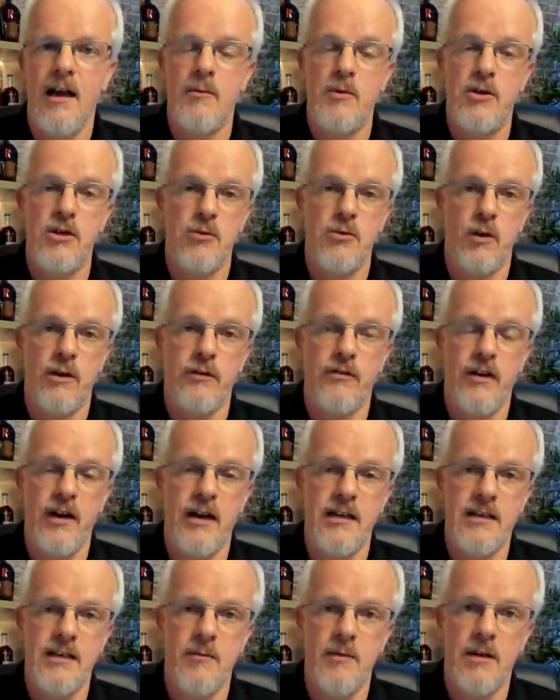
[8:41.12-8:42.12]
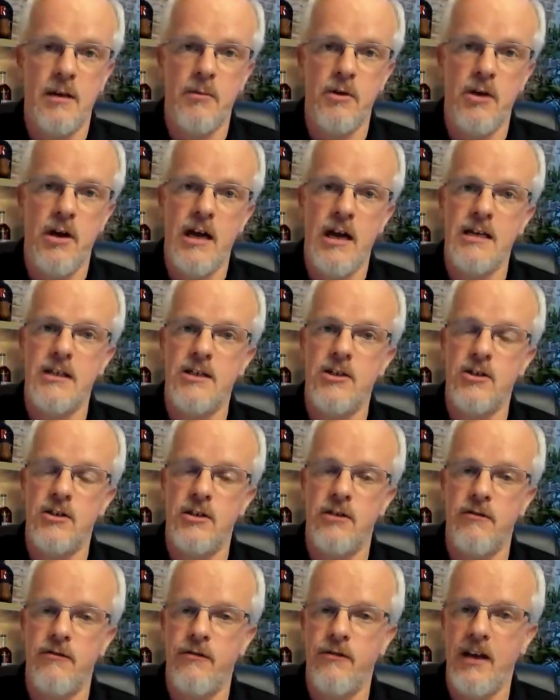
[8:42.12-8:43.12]
She's worked for SNWS. She's
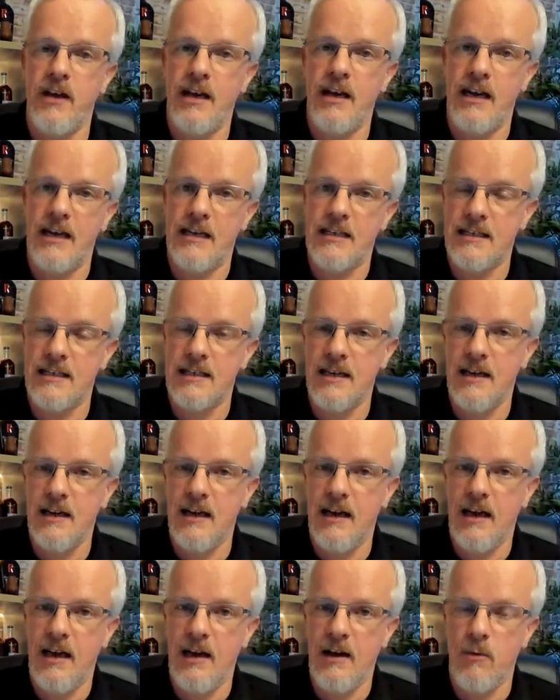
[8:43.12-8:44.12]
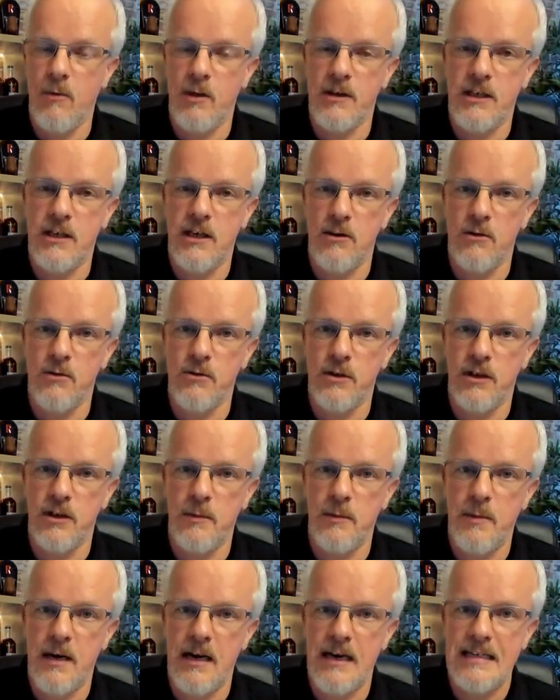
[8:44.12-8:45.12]
had various whisky roles in
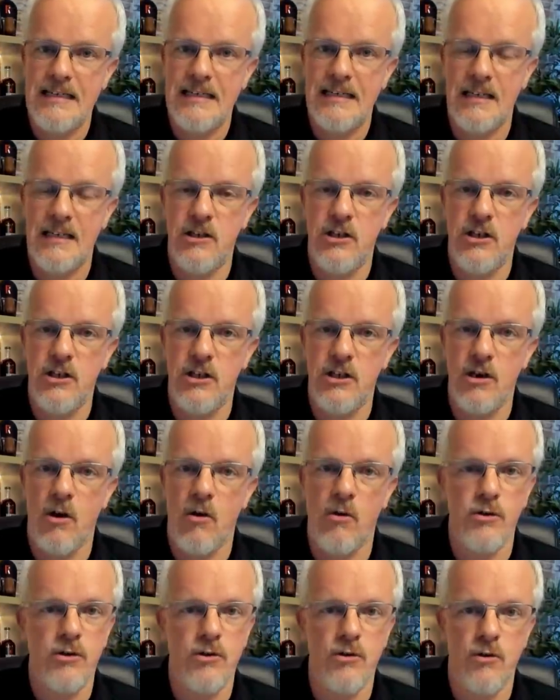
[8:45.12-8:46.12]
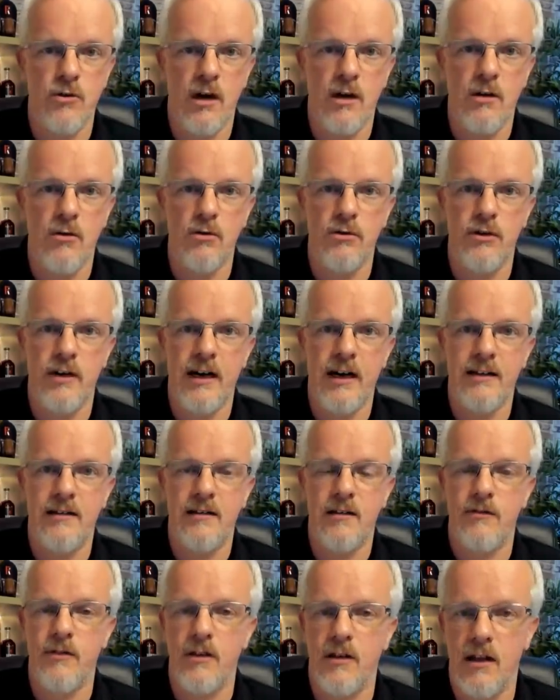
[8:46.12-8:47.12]
the past, and she's also a
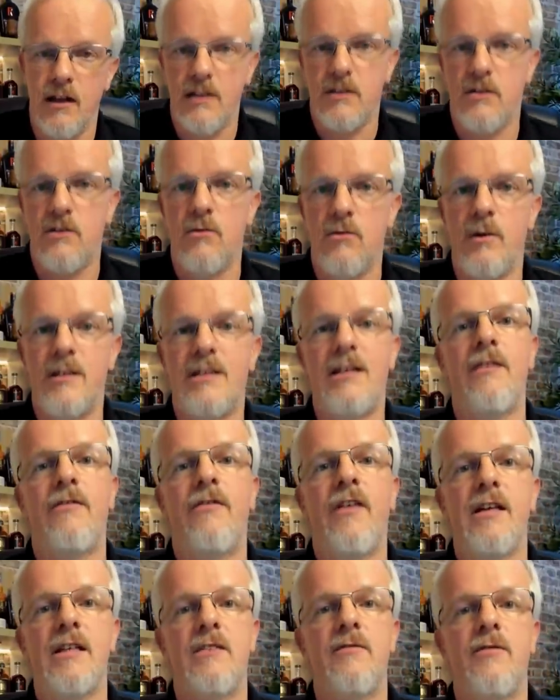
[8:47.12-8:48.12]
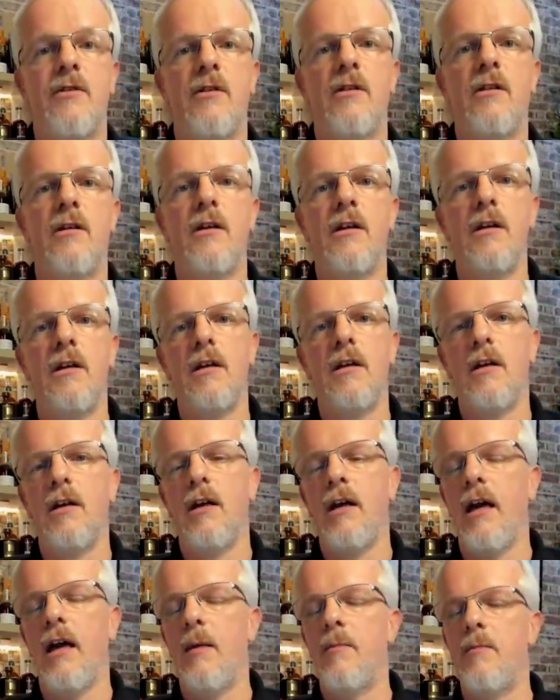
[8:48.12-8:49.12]
co-director of the Glasgow Whisky Festival.
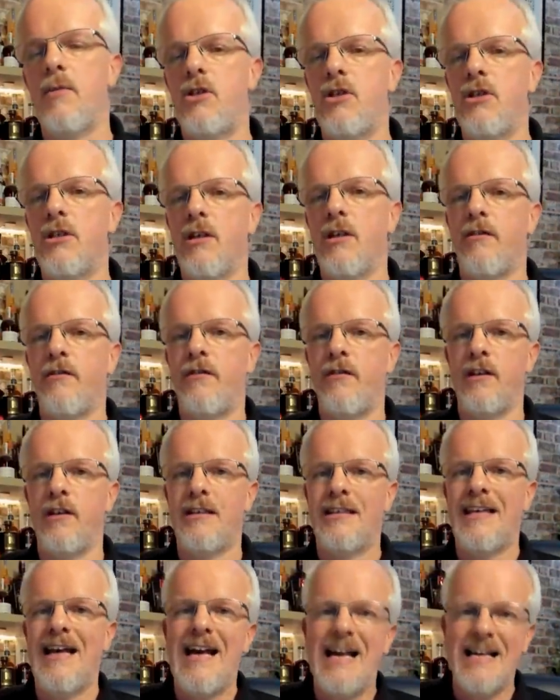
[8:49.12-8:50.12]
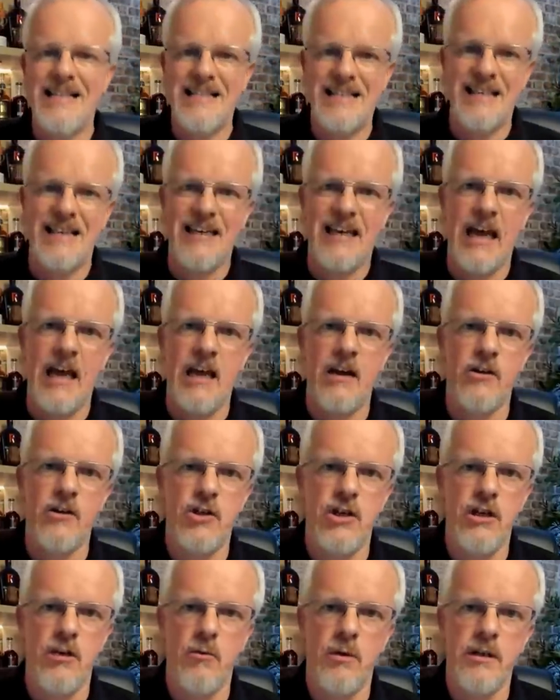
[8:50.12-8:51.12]
She's a fantastic
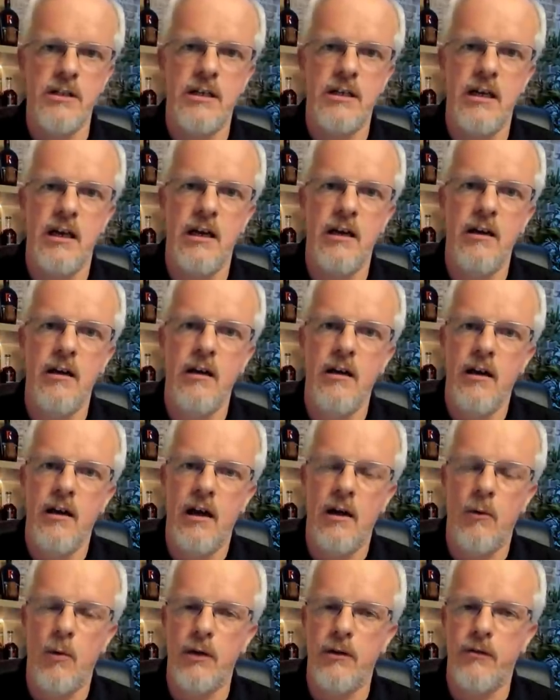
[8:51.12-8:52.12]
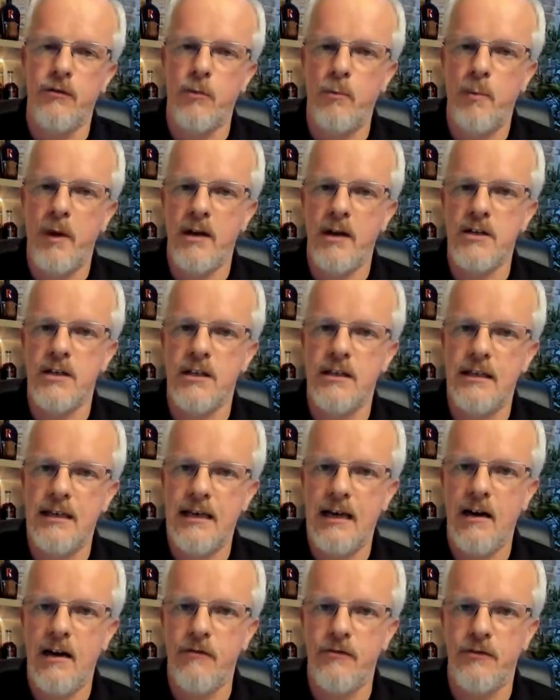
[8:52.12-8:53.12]
energy in whisky and a wonderful person to
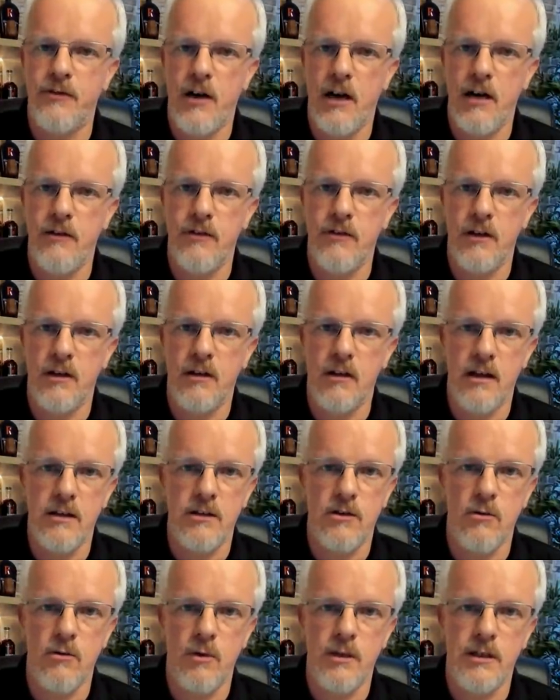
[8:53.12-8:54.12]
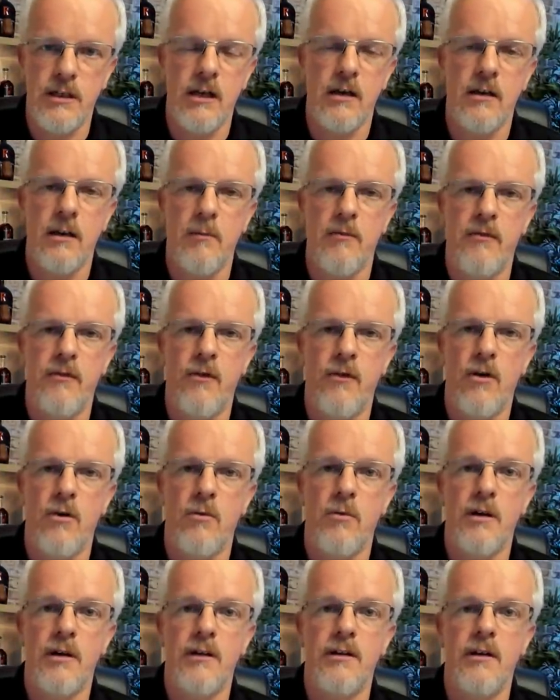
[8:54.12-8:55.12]
have driving the Glasgow Whisky Club
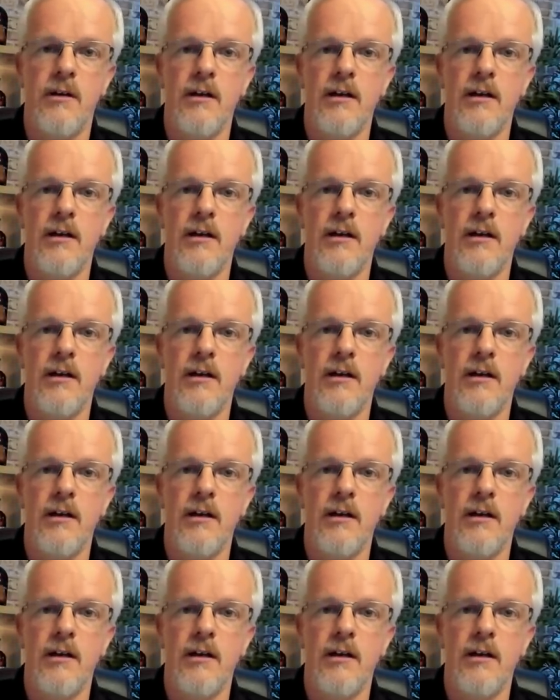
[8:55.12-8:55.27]
forward.